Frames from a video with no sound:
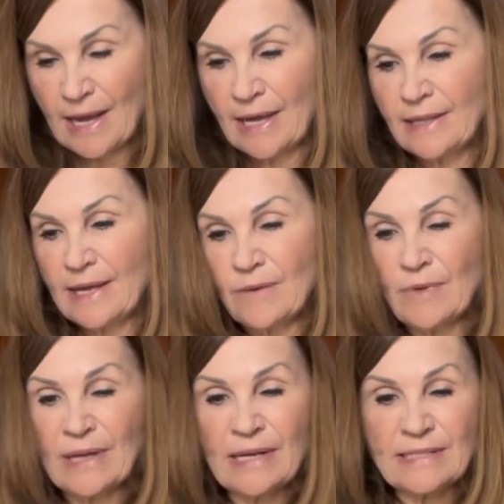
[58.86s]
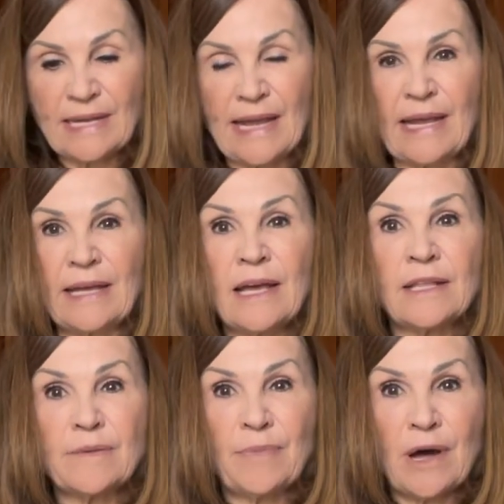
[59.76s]
And then we're going to take
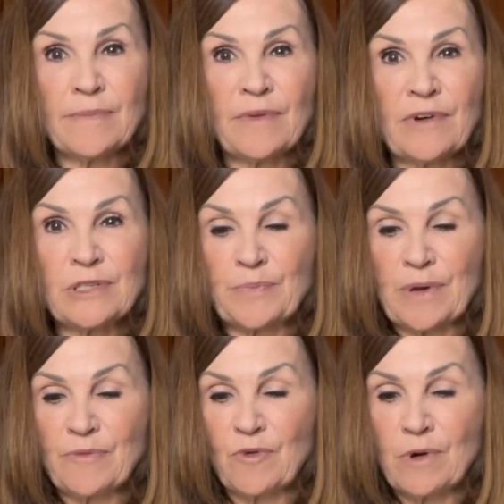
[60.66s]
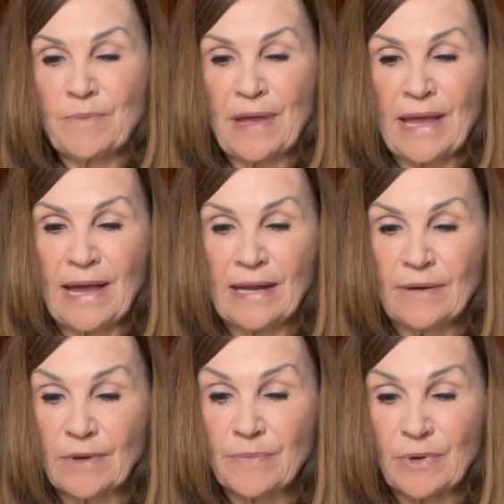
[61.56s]
the bottom of our springform pan and
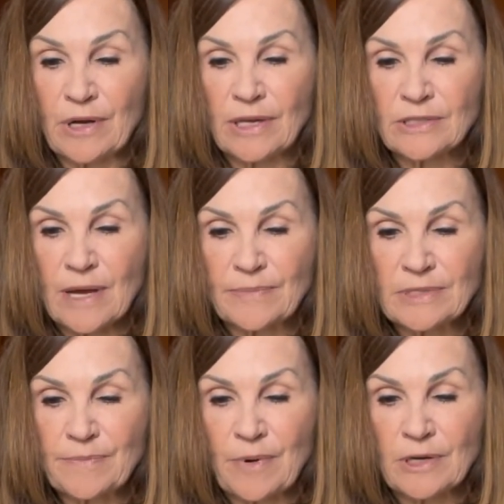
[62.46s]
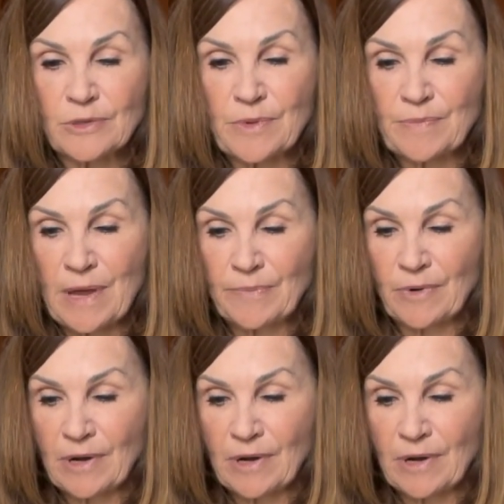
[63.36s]
we're going to put it on top of some parchment paper